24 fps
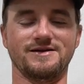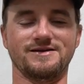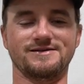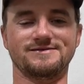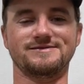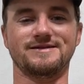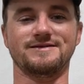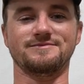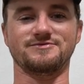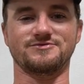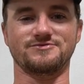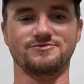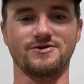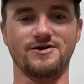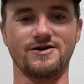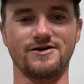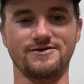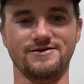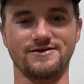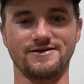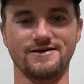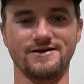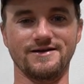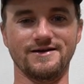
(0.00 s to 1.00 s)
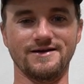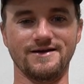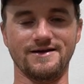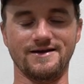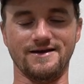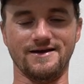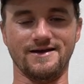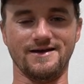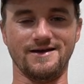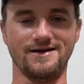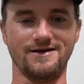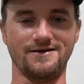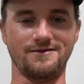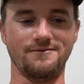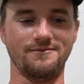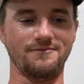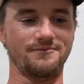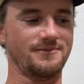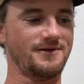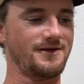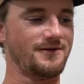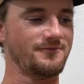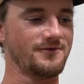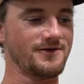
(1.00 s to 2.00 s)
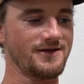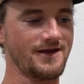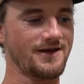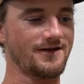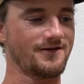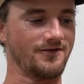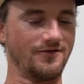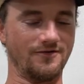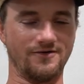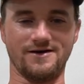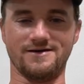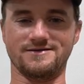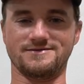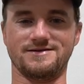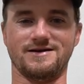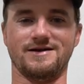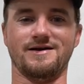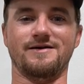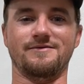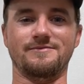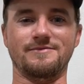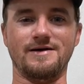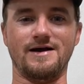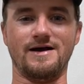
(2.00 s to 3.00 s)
His name's Rodney, and man, we had a great time.